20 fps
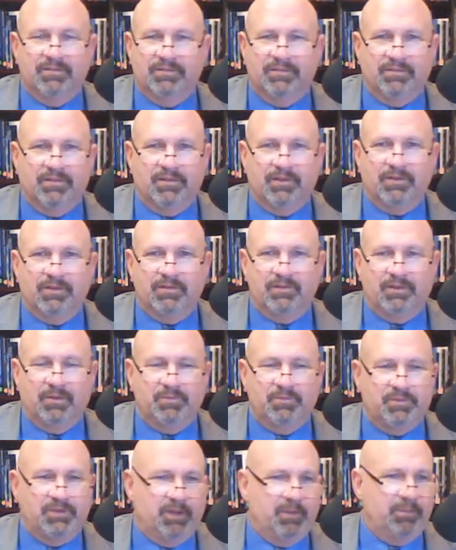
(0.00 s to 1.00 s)
they're going to jump
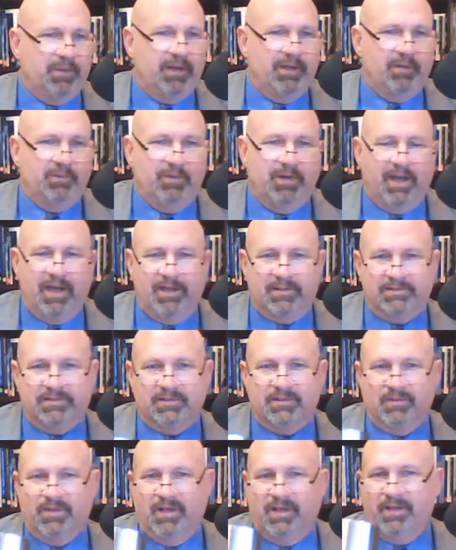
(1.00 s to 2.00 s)
ship like rats.
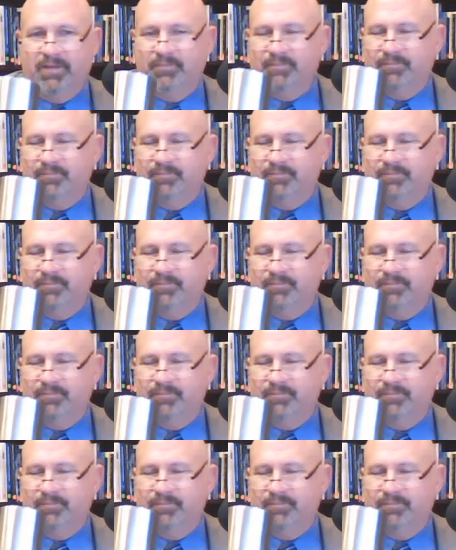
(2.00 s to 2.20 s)
Okay.